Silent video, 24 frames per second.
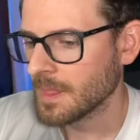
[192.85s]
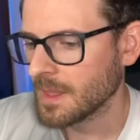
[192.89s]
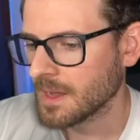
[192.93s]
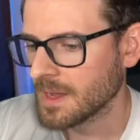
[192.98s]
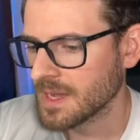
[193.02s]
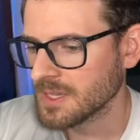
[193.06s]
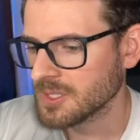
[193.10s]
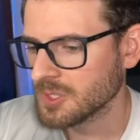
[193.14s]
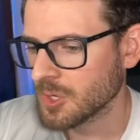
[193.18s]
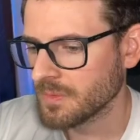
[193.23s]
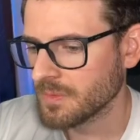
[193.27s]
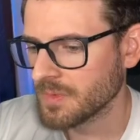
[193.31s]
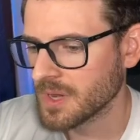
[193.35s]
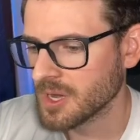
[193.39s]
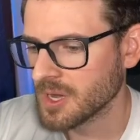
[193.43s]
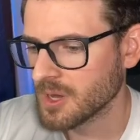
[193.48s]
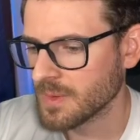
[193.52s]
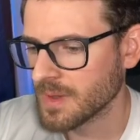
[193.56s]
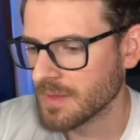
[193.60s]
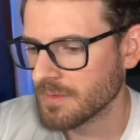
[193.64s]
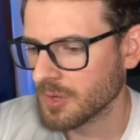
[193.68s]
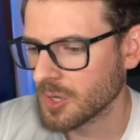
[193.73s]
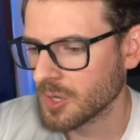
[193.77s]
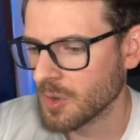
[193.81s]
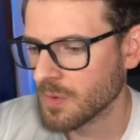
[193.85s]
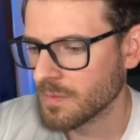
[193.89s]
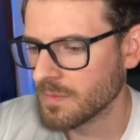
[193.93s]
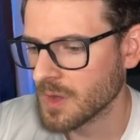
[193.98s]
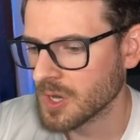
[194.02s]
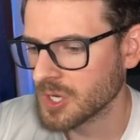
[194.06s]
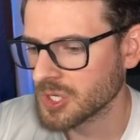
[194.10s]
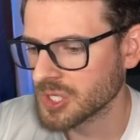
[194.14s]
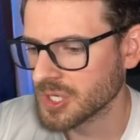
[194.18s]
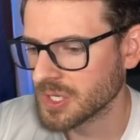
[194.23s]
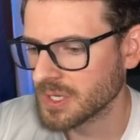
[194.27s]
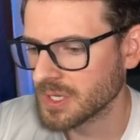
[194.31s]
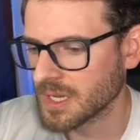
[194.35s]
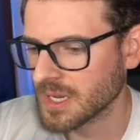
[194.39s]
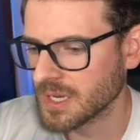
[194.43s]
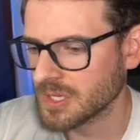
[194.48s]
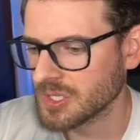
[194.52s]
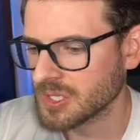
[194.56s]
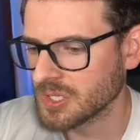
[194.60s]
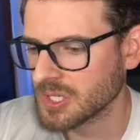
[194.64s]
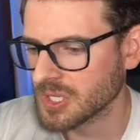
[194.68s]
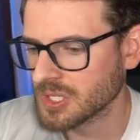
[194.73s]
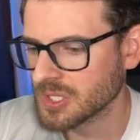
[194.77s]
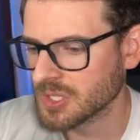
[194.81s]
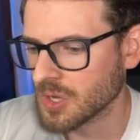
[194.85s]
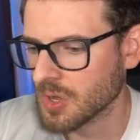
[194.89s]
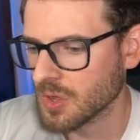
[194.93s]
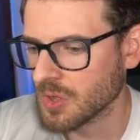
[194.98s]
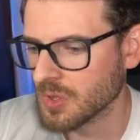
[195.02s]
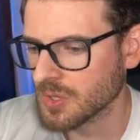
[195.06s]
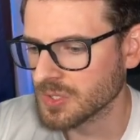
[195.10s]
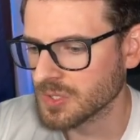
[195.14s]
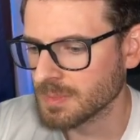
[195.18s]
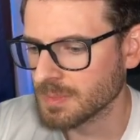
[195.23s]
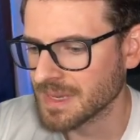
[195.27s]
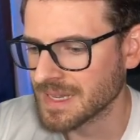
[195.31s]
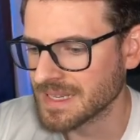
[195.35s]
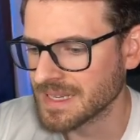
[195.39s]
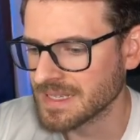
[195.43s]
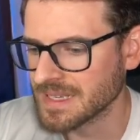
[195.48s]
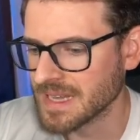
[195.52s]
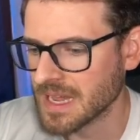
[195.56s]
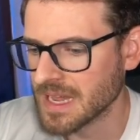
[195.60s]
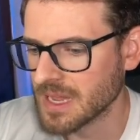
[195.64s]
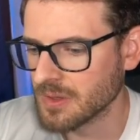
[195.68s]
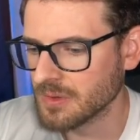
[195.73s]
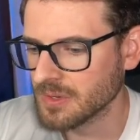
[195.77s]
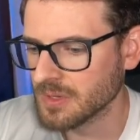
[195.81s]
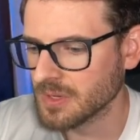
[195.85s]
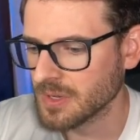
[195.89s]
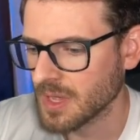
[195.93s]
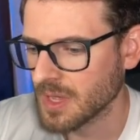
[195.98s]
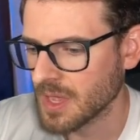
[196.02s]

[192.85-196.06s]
Okay, so over here we have a go function. It just calls play sound.